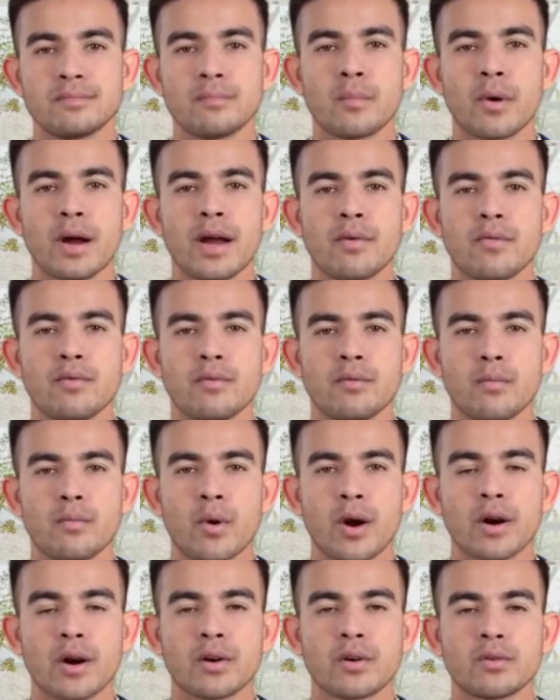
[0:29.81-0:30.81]
Browse through
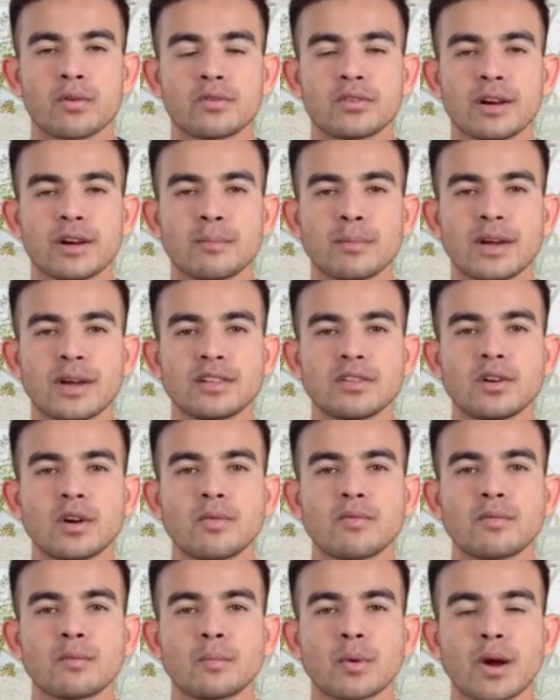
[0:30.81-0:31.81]
articles that may
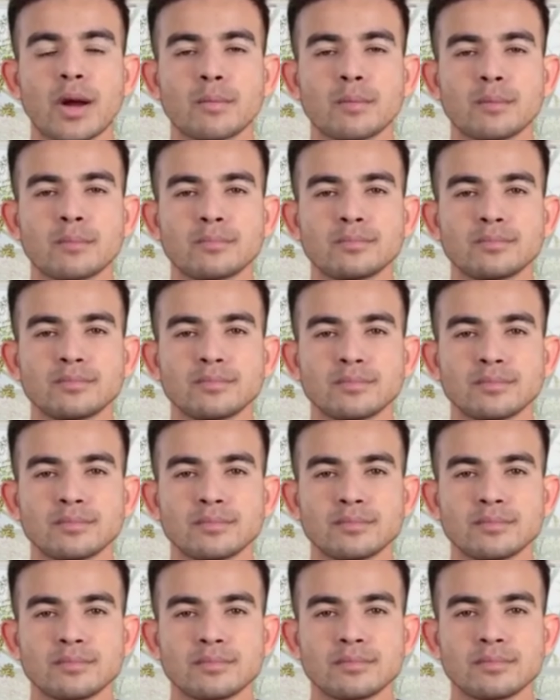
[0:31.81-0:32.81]
solve your problem.
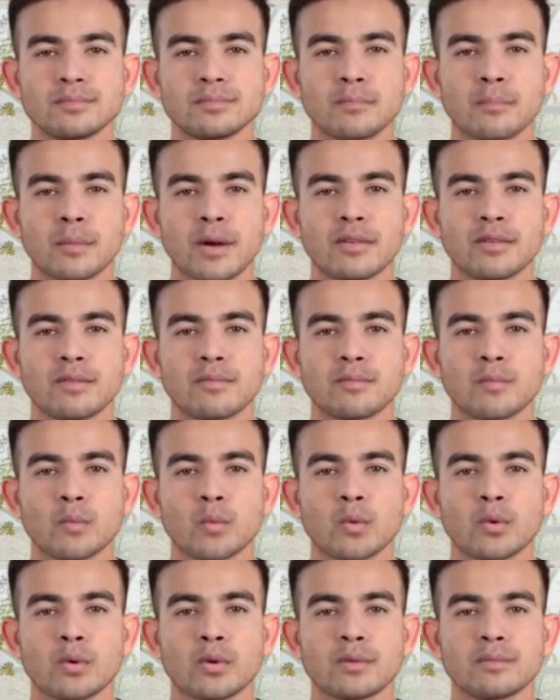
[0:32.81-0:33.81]
Method
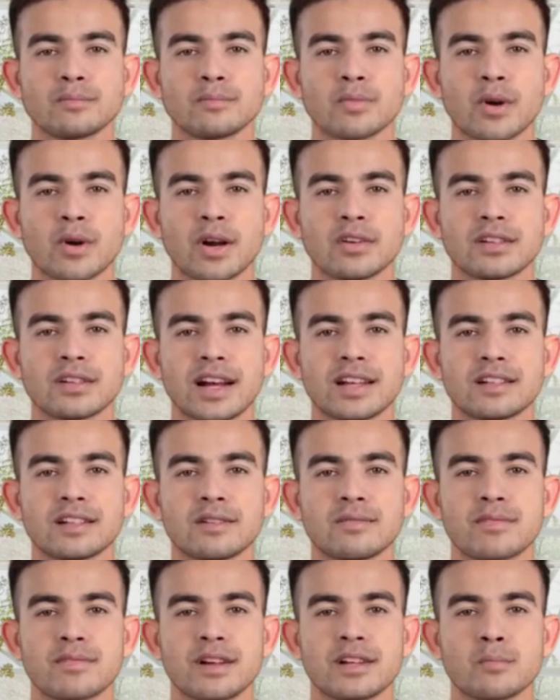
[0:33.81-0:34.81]
4,
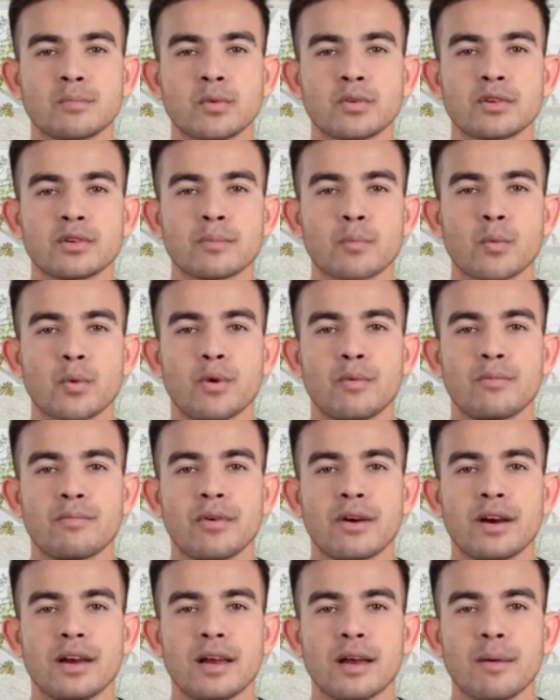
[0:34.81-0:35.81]
contacting Facebook support
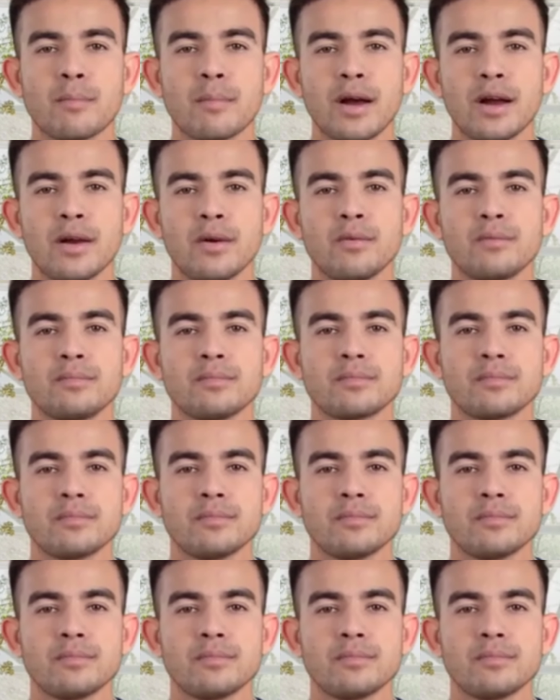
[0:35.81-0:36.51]
via email.